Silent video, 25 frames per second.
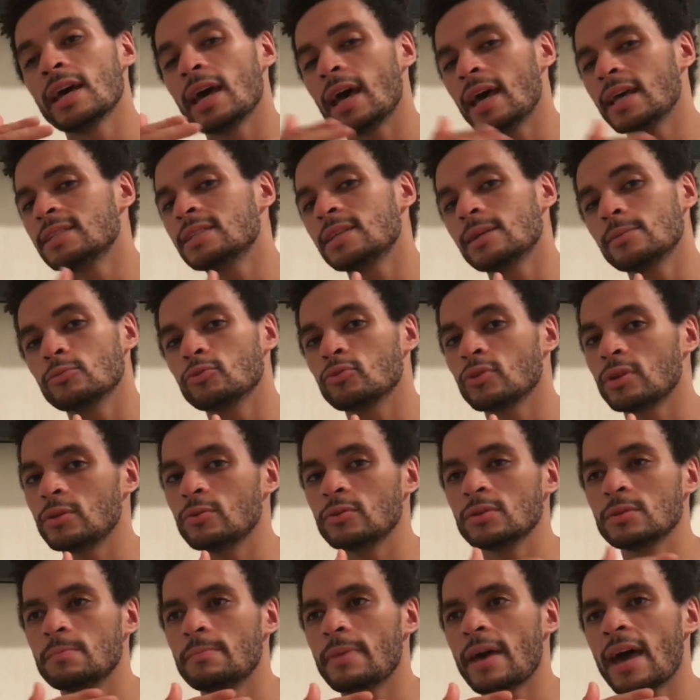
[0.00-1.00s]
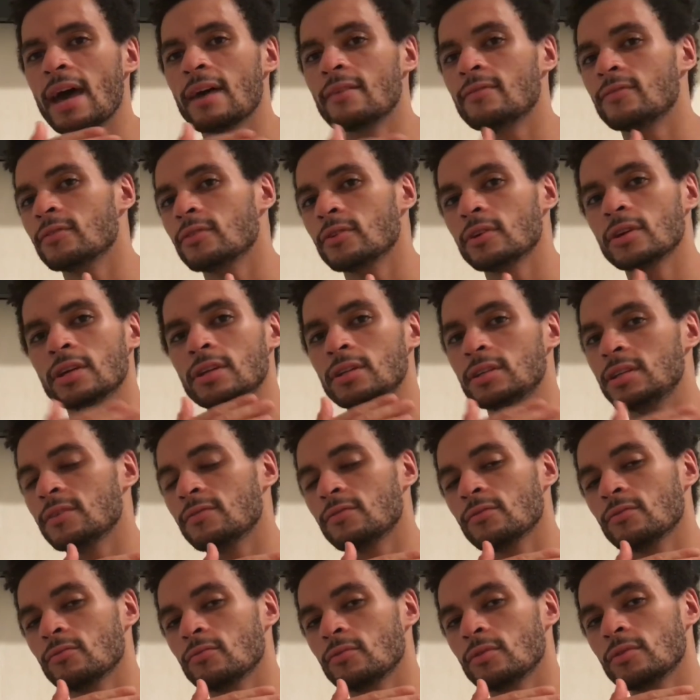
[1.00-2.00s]
SM3 was bad for
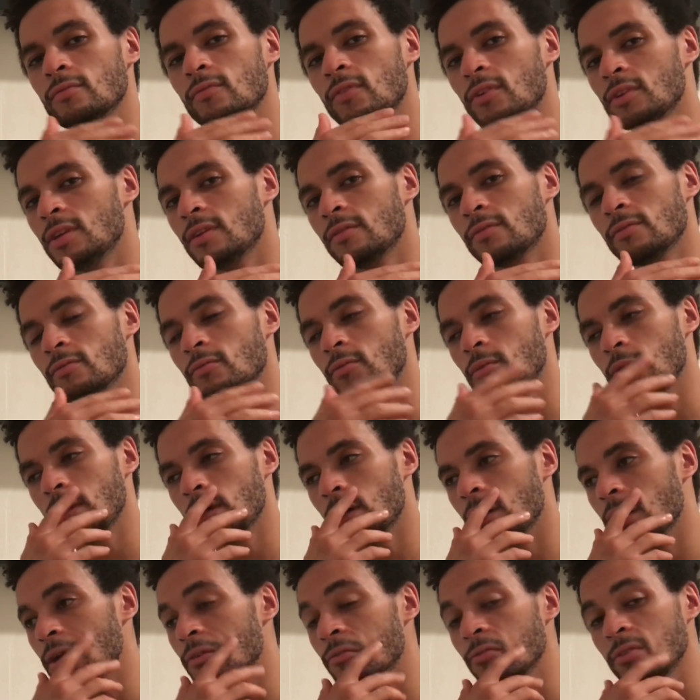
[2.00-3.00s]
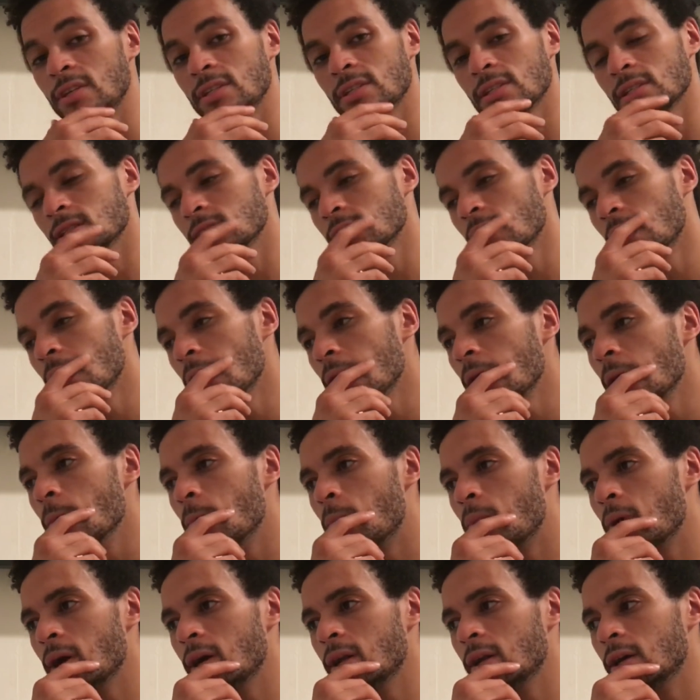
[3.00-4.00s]
different reasons,
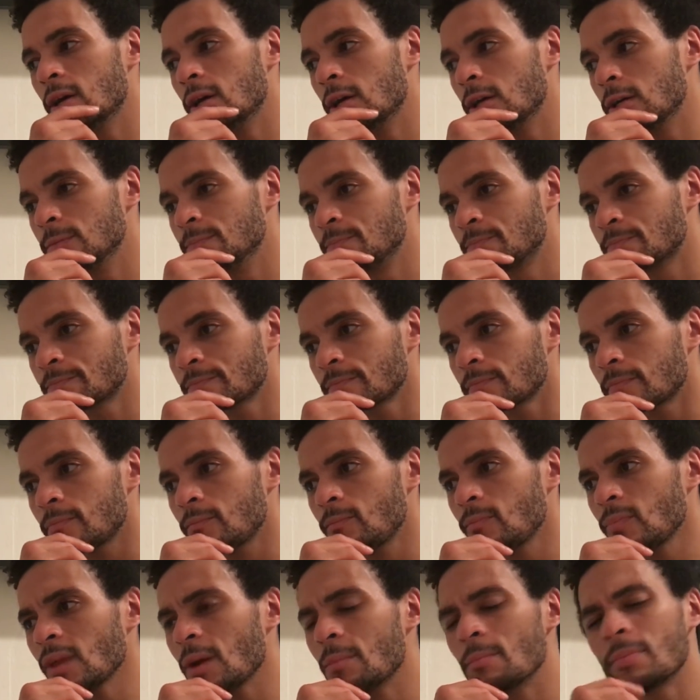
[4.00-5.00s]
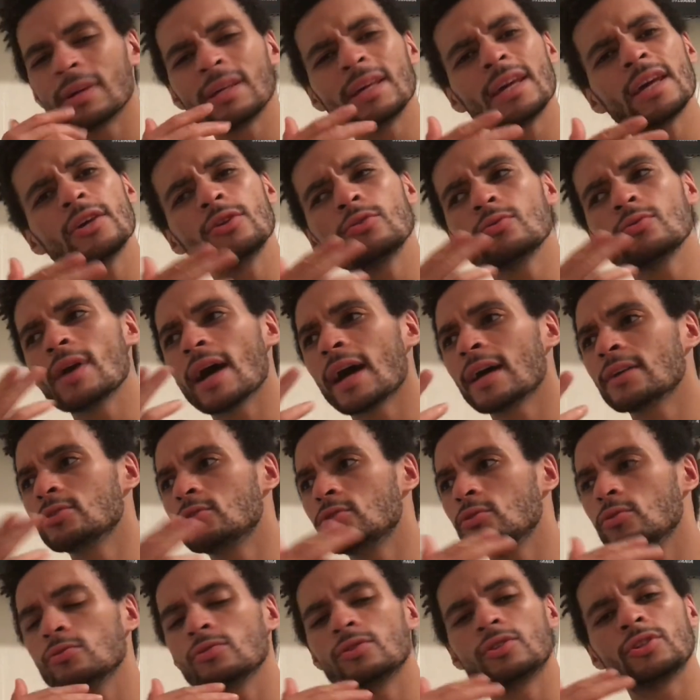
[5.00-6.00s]
but yeah, you got
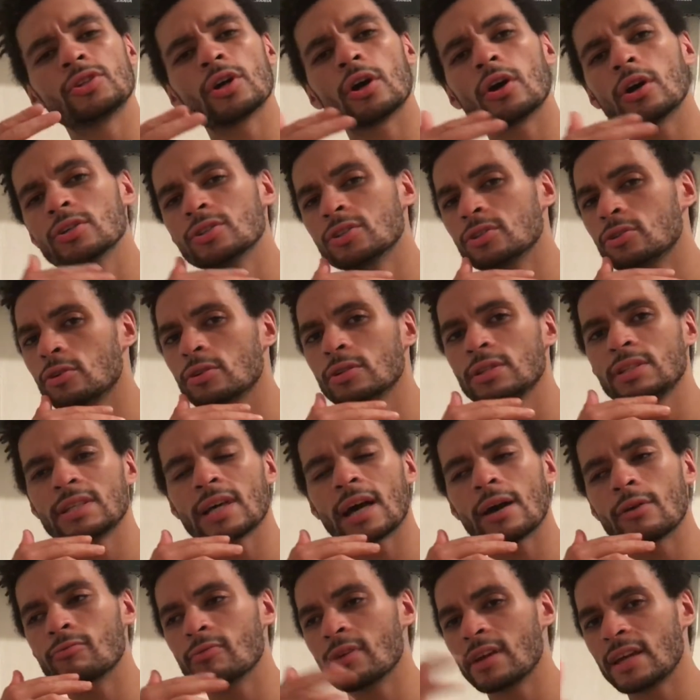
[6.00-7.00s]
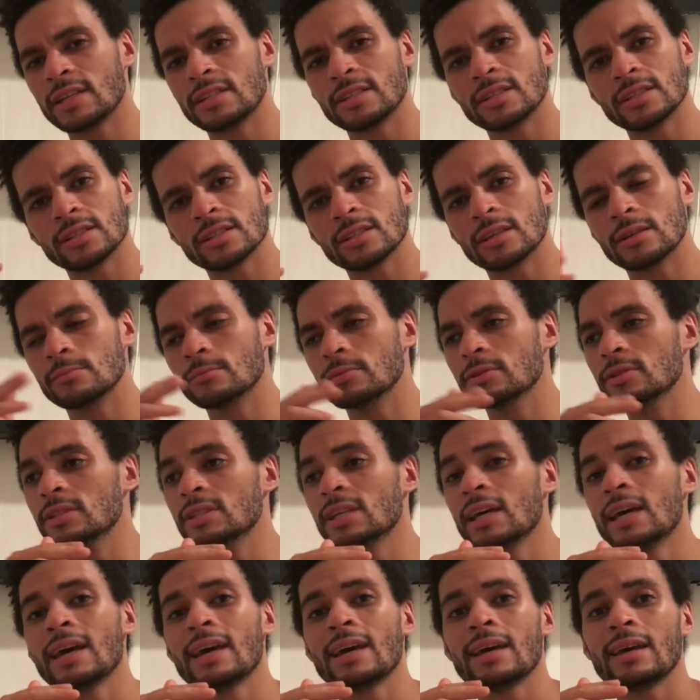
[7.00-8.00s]
dudes charging all these outrageous
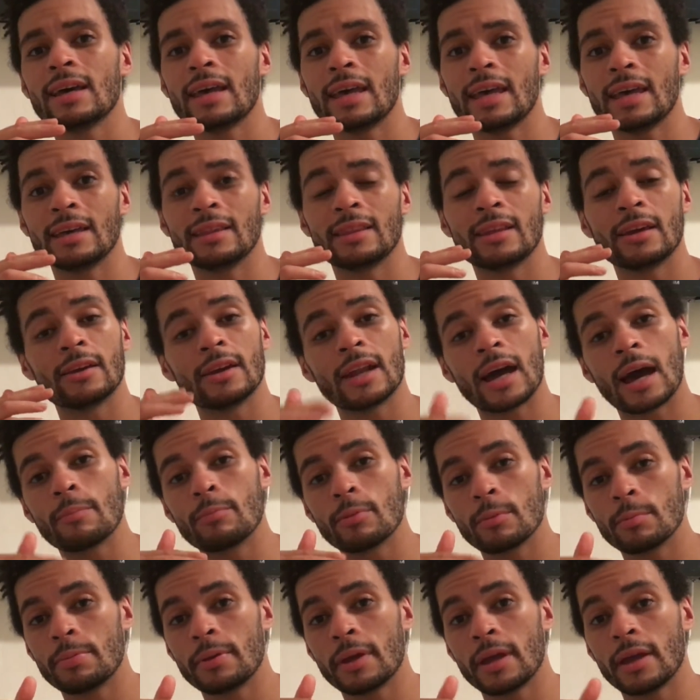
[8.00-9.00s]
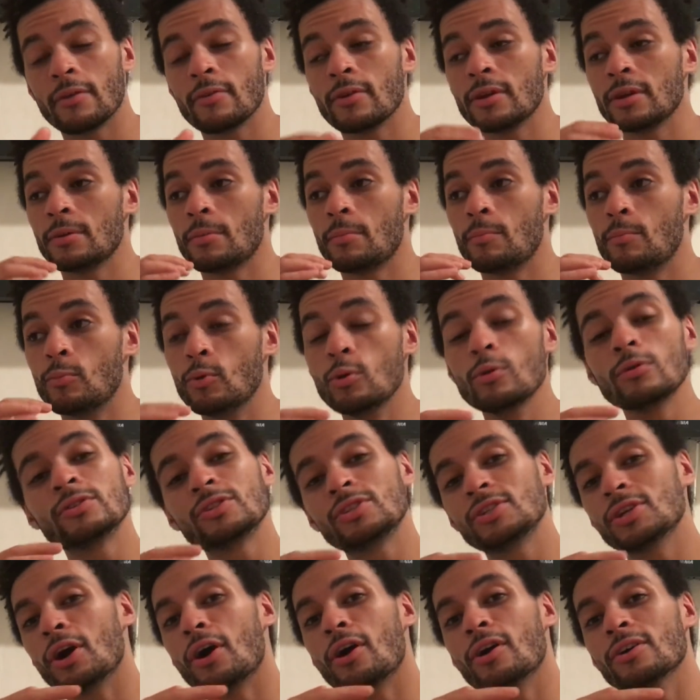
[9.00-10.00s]
numbers and they're not preparing. Mook's
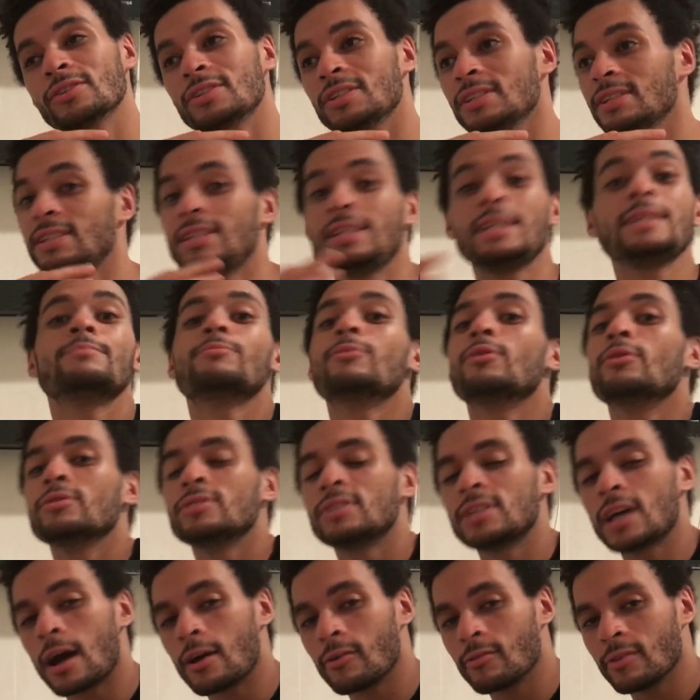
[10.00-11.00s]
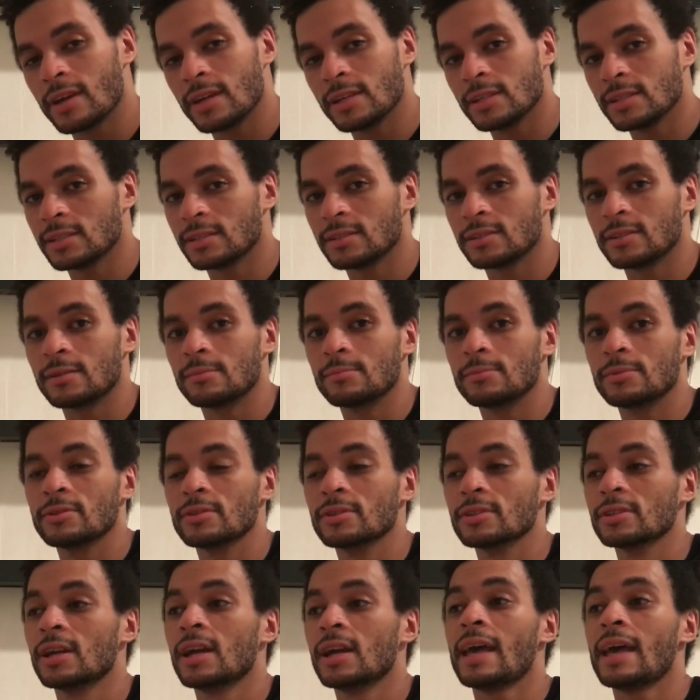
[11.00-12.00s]
charging the most outrageous number
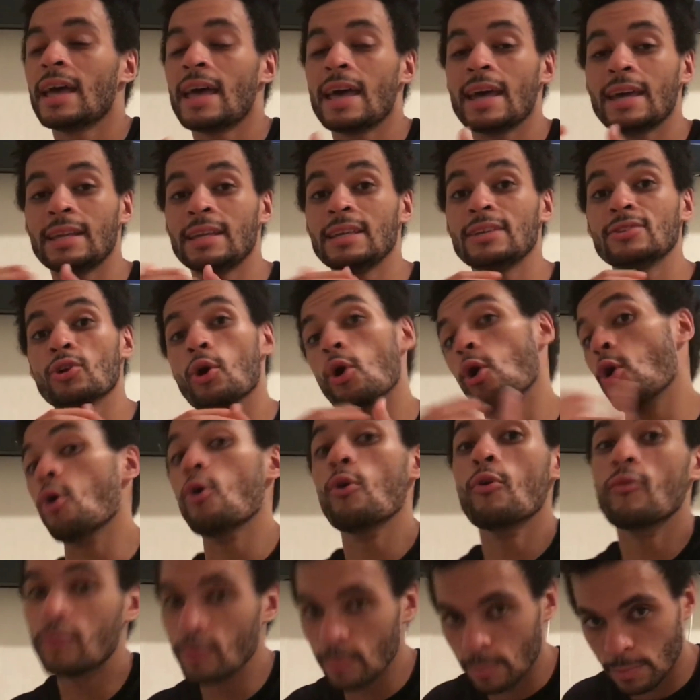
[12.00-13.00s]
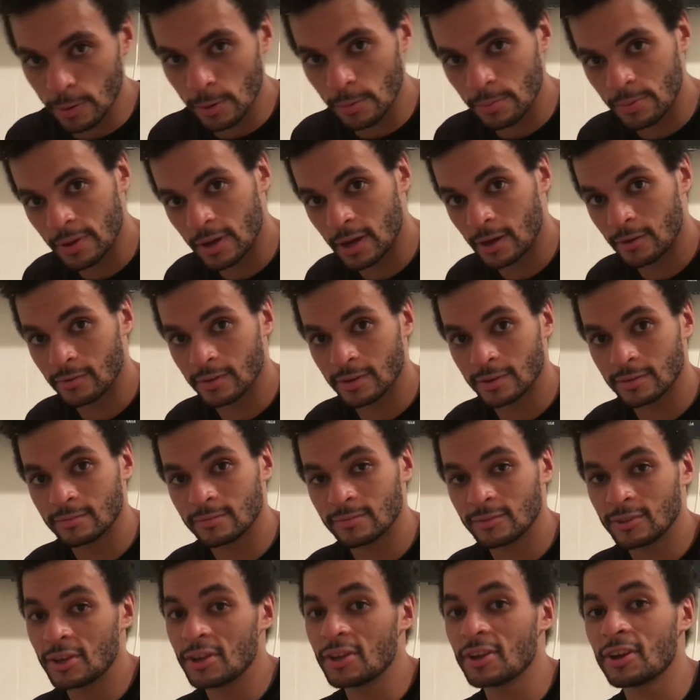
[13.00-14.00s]
and he's over preparing.
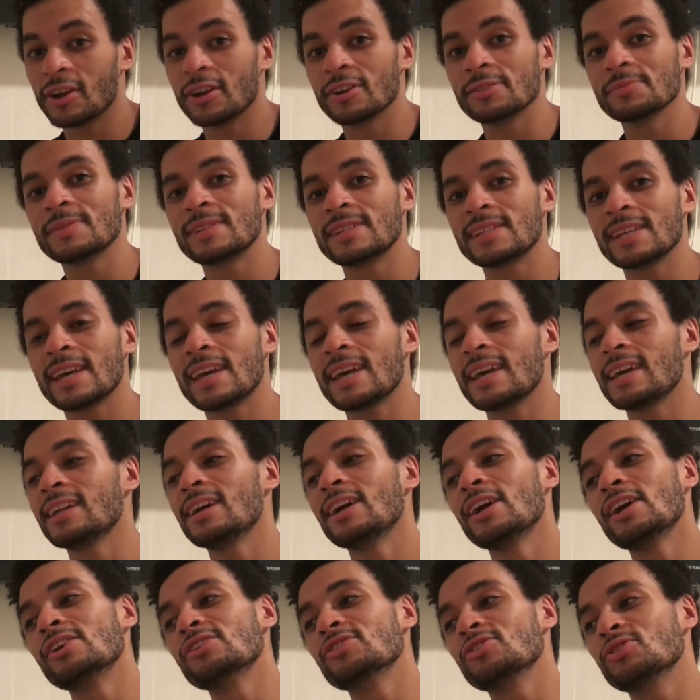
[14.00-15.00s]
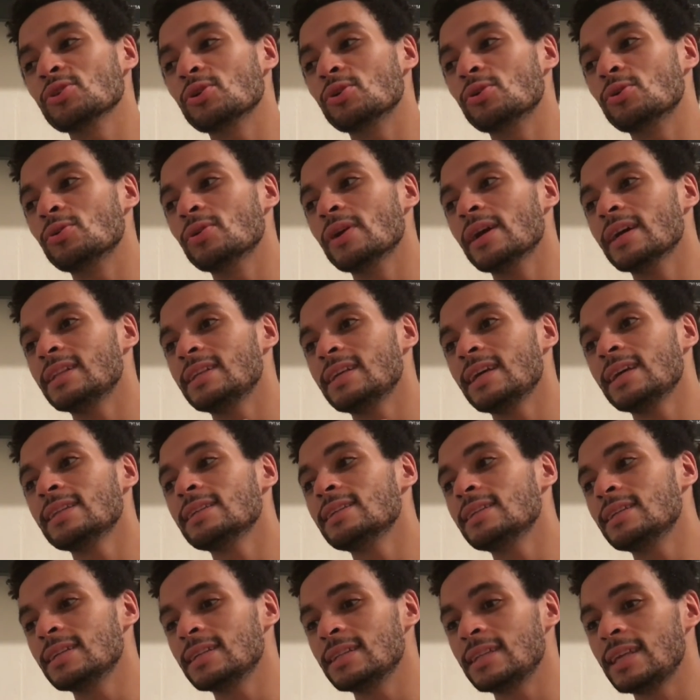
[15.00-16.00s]
You know what I'm saying? So at the
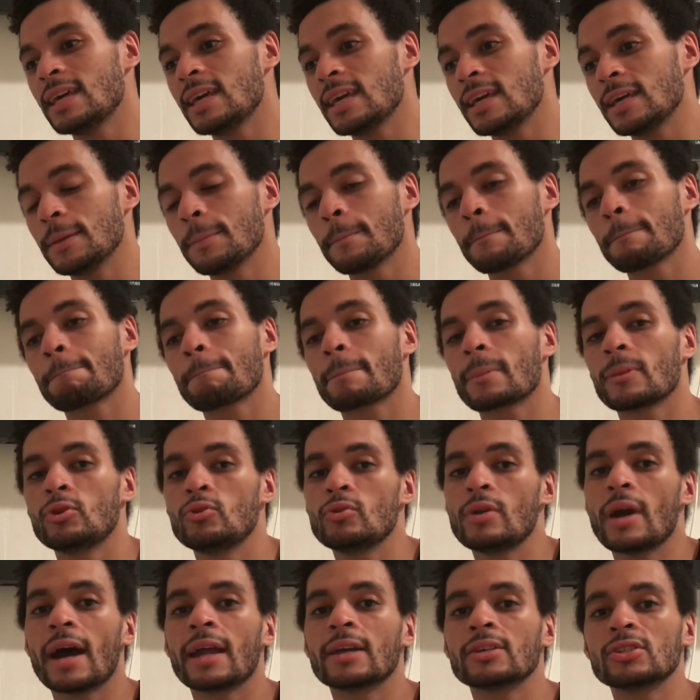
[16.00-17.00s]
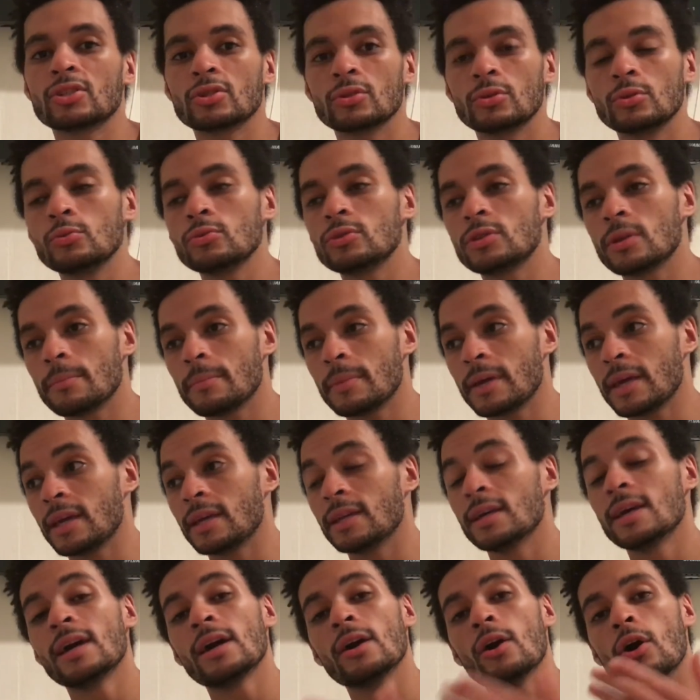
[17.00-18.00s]
end of the day, you gotta salute the man.